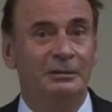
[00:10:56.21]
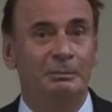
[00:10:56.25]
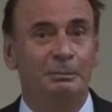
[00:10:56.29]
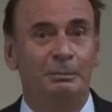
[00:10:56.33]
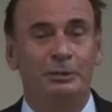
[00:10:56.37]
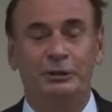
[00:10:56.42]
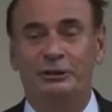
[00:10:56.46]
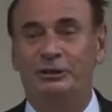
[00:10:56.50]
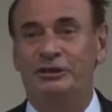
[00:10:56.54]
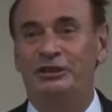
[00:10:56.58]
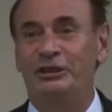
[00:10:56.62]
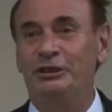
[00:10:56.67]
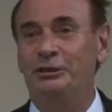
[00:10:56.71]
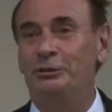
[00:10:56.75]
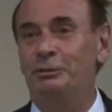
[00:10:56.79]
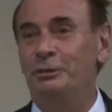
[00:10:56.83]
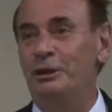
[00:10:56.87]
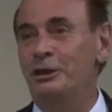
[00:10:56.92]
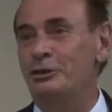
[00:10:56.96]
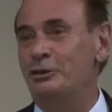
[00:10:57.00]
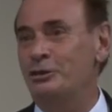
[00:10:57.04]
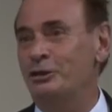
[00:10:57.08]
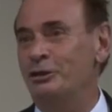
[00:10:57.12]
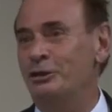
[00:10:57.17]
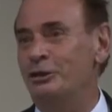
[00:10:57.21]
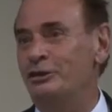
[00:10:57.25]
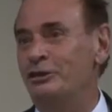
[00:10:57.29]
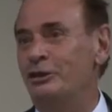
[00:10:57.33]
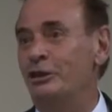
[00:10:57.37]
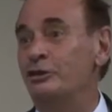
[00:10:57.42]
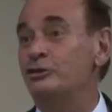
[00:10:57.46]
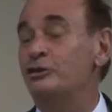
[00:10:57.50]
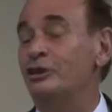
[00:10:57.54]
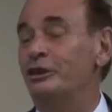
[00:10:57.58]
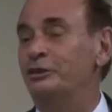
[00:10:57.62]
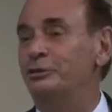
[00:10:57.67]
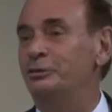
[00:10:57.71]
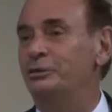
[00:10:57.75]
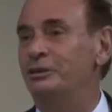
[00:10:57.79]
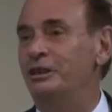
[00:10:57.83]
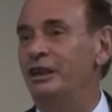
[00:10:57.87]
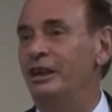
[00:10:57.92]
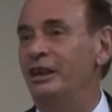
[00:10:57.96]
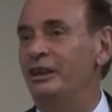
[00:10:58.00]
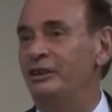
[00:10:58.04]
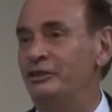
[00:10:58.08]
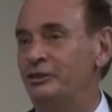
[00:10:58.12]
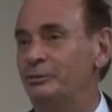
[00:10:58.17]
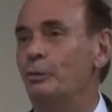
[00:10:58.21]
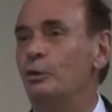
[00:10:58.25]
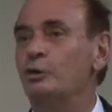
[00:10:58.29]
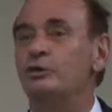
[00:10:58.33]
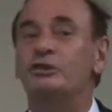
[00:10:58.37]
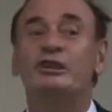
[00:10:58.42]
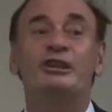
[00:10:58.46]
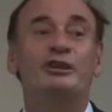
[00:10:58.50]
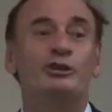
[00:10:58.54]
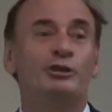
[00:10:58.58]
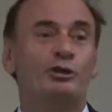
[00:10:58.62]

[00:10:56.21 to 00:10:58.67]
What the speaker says: But the situation is such that today it's mostly